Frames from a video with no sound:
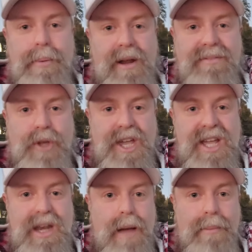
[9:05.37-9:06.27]
a point of
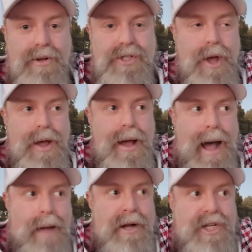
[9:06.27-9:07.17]
looking at numbers.
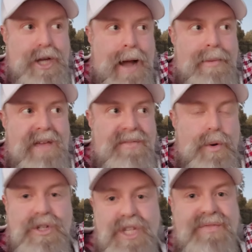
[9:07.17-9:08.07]
How much, how many
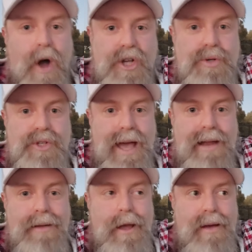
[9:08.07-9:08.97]
viewers does Fox News
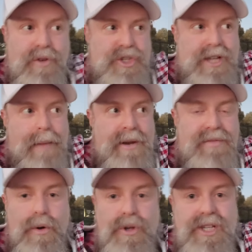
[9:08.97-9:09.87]
get versus how
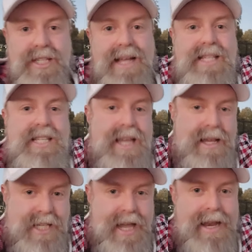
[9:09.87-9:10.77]
many viewers does say
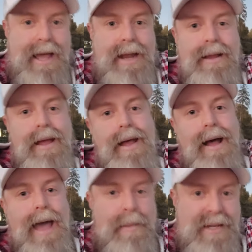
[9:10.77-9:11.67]
CNN,
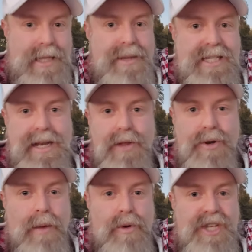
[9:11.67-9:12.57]
MSNBC and
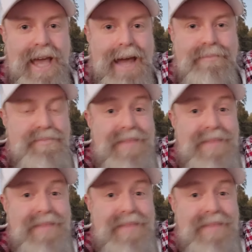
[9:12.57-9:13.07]
other networks get?